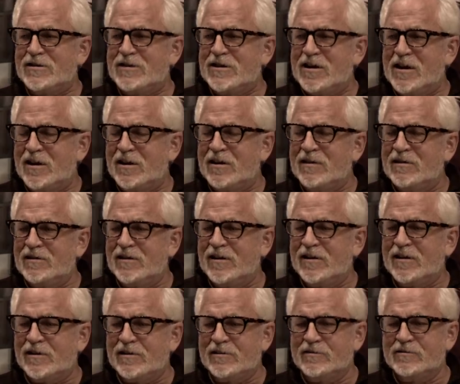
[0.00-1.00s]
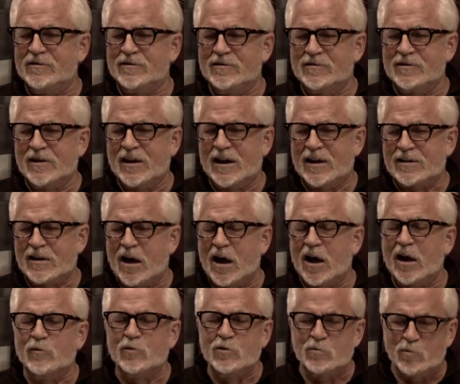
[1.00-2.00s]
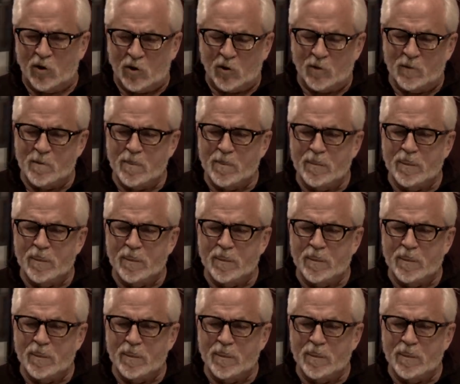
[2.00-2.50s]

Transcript: at, the, uh, uh, at the Hollywood Bowl.